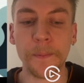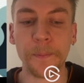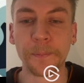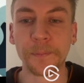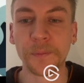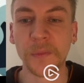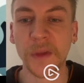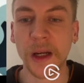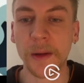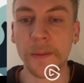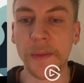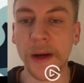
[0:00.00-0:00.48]

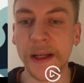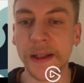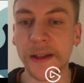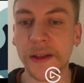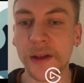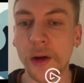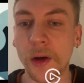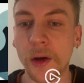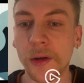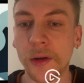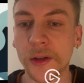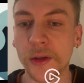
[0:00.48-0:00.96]
my
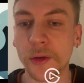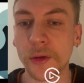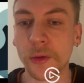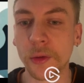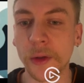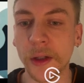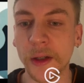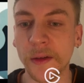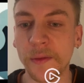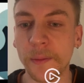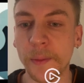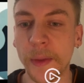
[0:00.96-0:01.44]
songs to
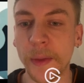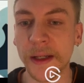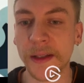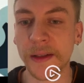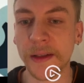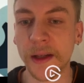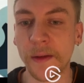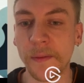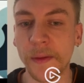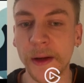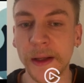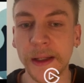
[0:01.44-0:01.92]
give back
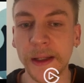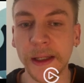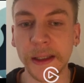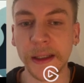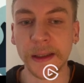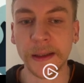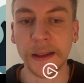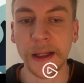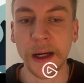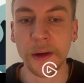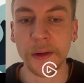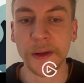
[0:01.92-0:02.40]
stuff. I think
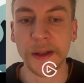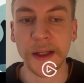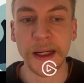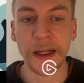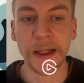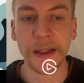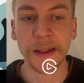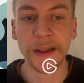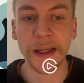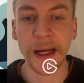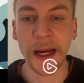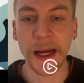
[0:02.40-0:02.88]
there
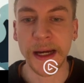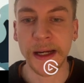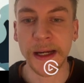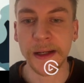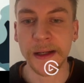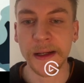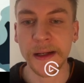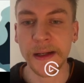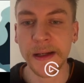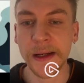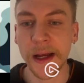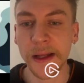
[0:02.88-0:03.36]
is
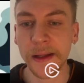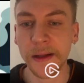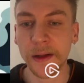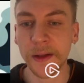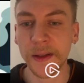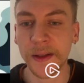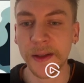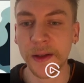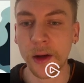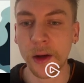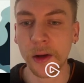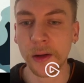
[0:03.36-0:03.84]
another
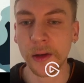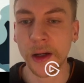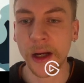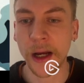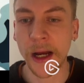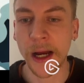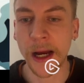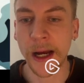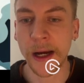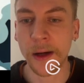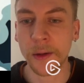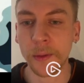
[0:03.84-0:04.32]
song
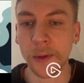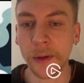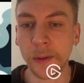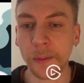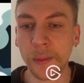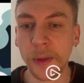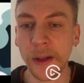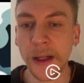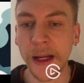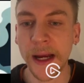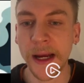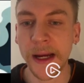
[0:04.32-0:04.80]
I will
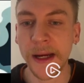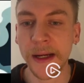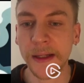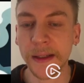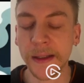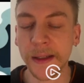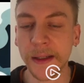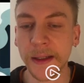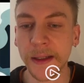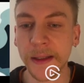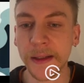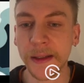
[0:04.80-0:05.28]
play. It
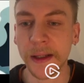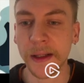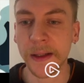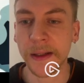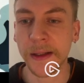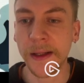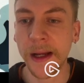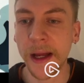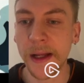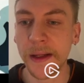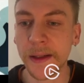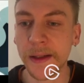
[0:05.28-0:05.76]
is
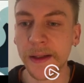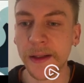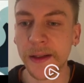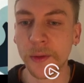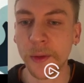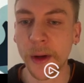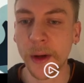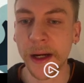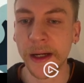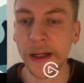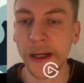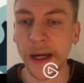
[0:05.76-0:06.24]
another
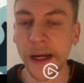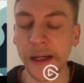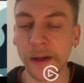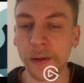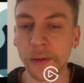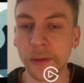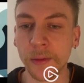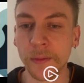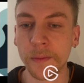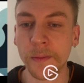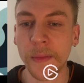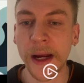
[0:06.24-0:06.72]
Strike a
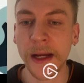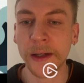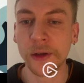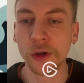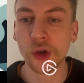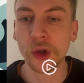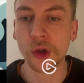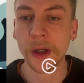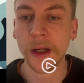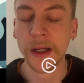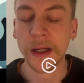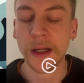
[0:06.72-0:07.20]
Good
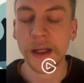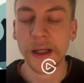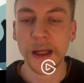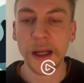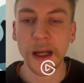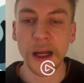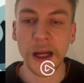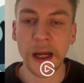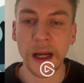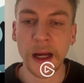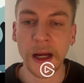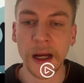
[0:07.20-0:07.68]
Match.
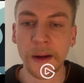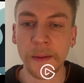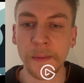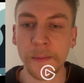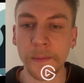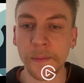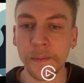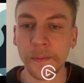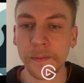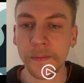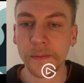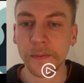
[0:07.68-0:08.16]

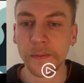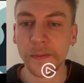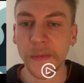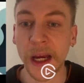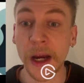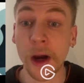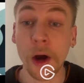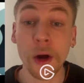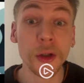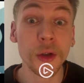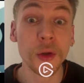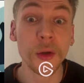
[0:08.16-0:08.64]
I
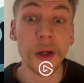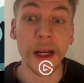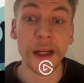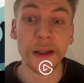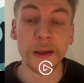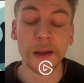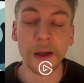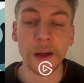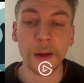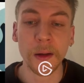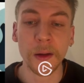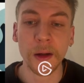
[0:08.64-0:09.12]
also
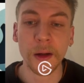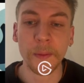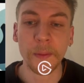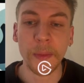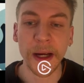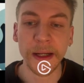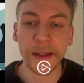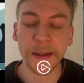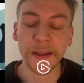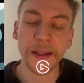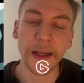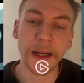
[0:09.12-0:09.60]
get, by
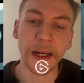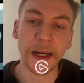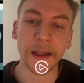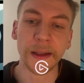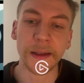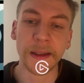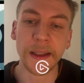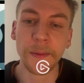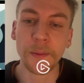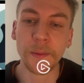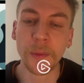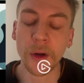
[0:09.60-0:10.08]
this I get
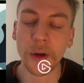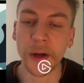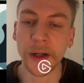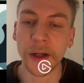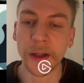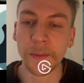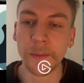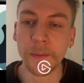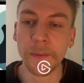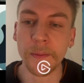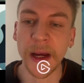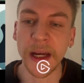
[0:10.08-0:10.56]
deeper and
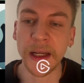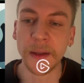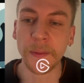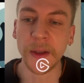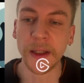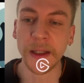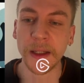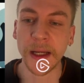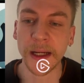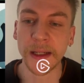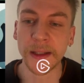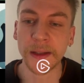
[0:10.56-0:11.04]
maybe
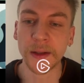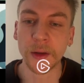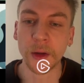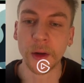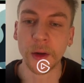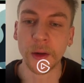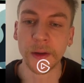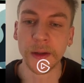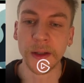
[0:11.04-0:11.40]
next turn